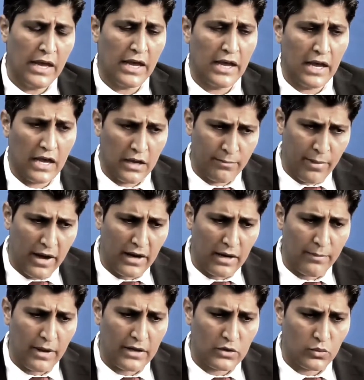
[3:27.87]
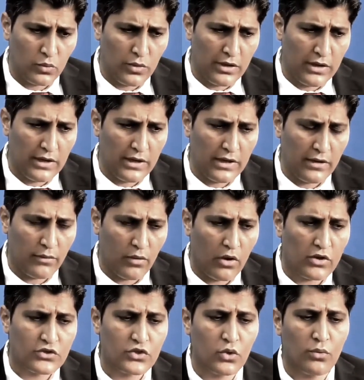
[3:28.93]
In Parliament, we
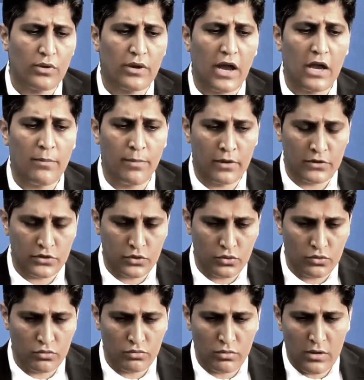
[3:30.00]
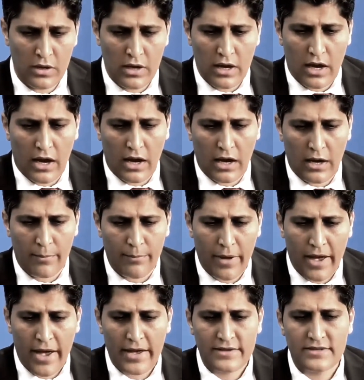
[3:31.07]
also were able to
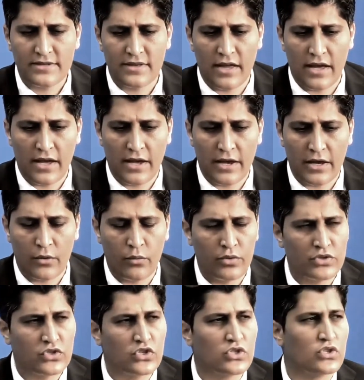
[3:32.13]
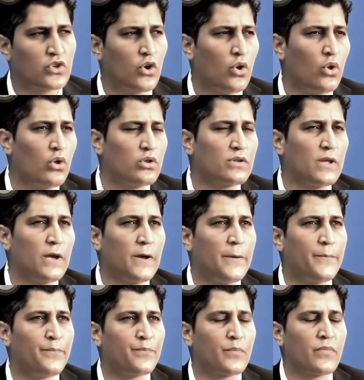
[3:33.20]
pass which is called
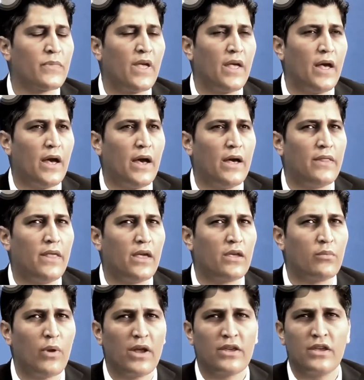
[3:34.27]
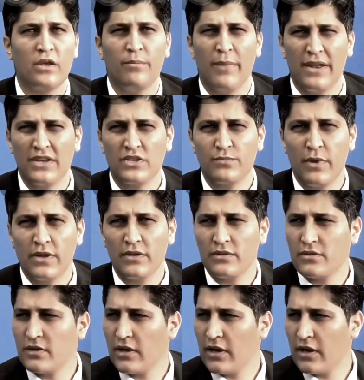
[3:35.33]
the Iraqi
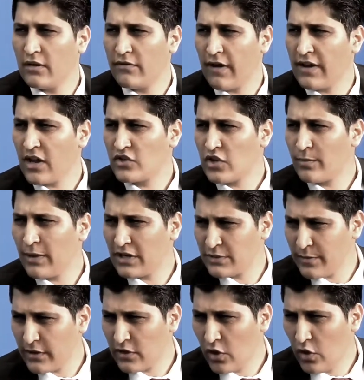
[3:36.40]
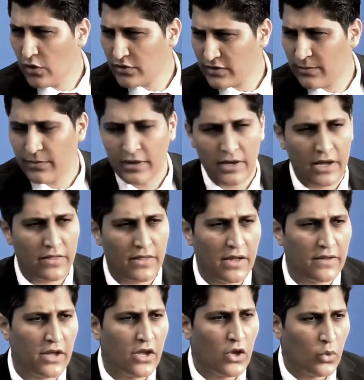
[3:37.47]
management, financial management law, something like
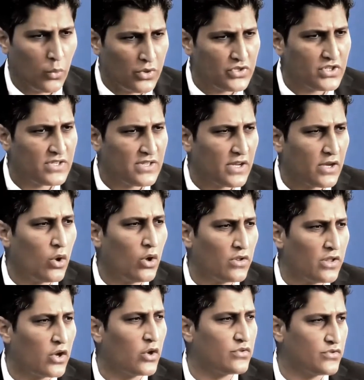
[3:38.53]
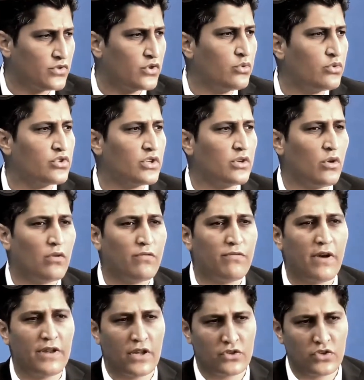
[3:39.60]
that, which is called the Constitution of
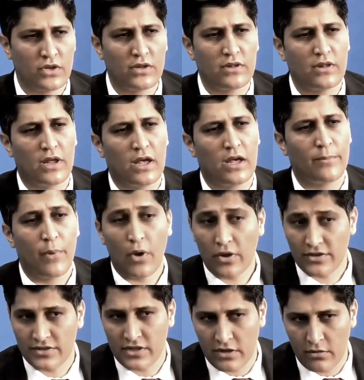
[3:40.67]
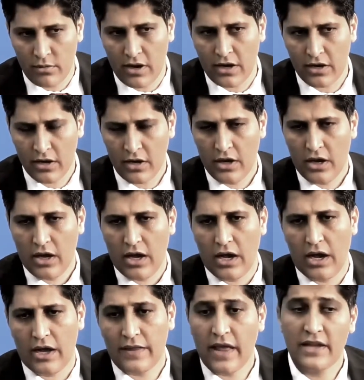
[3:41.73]
Financial Policy in Iraq.
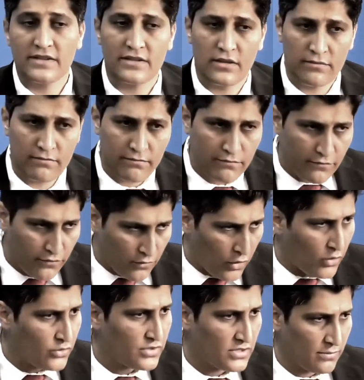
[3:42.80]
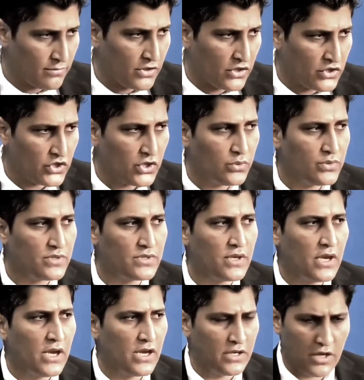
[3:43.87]
It has some flaws, some issues
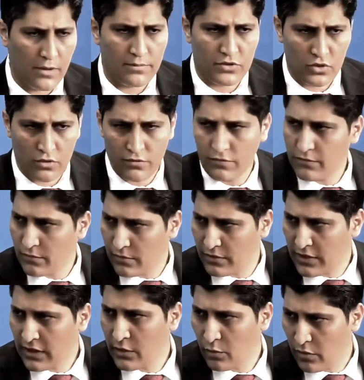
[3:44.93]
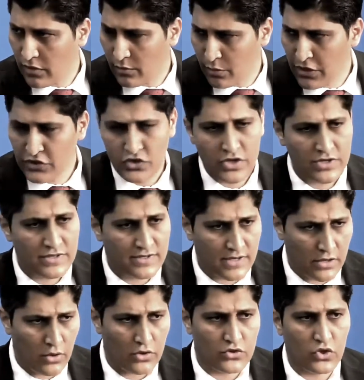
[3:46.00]
in terms of dealing with regions
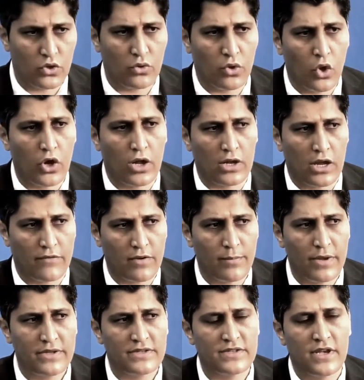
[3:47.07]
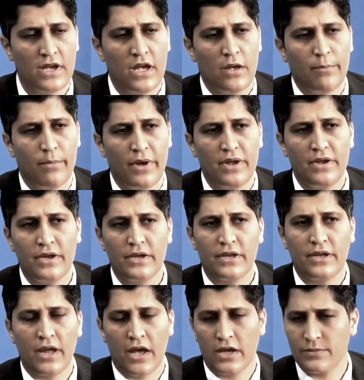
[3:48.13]
and also local governments, but
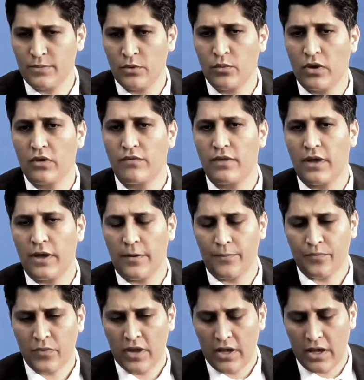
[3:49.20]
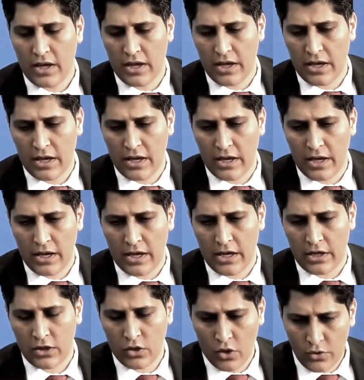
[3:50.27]
it has been one of the
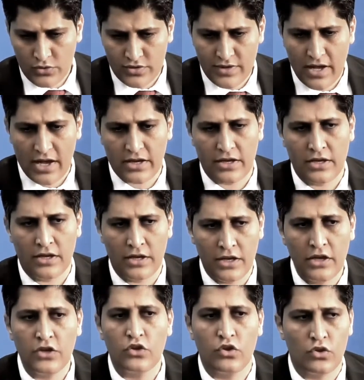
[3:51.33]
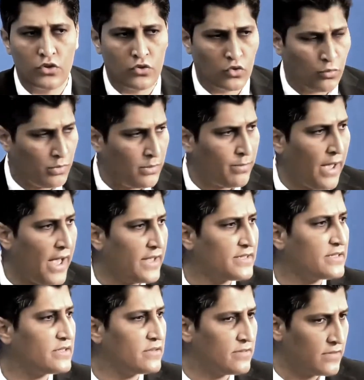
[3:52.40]
laws that need to be
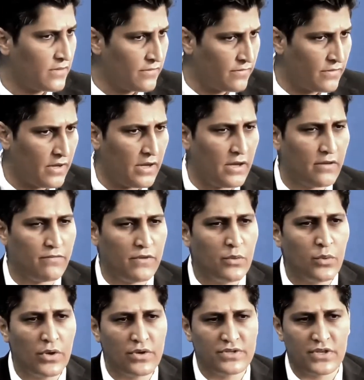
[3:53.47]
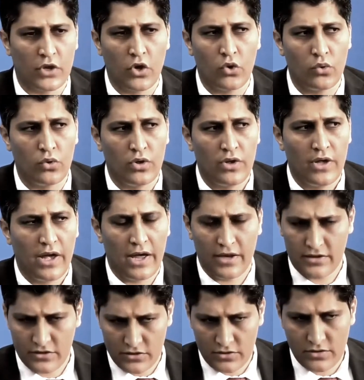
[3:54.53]
passed a few years ago,
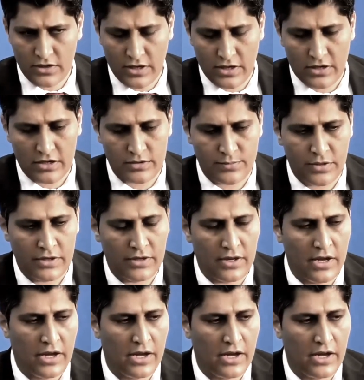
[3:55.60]
and it has been